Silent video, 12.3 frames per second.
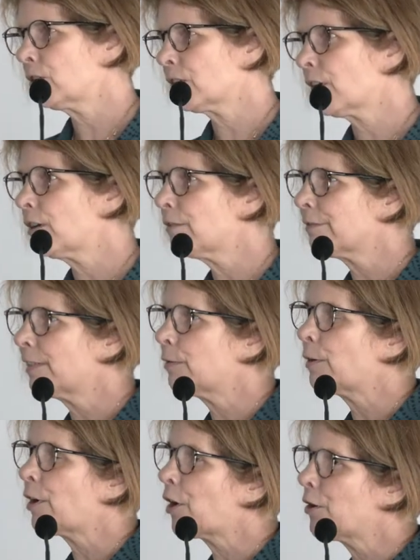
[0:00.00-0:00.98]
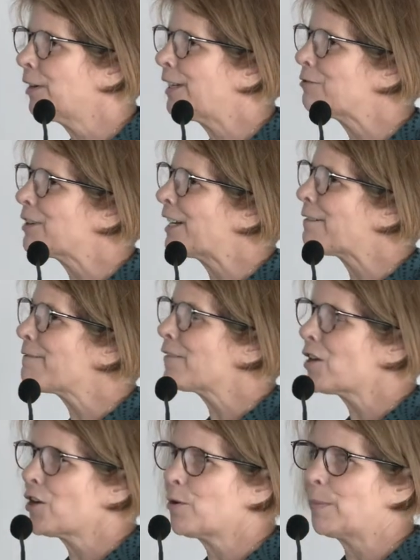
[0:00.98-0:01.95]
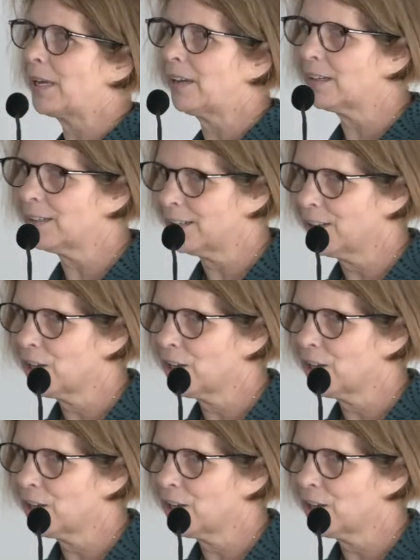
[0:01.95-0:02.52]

So hopefully we're only reaffirming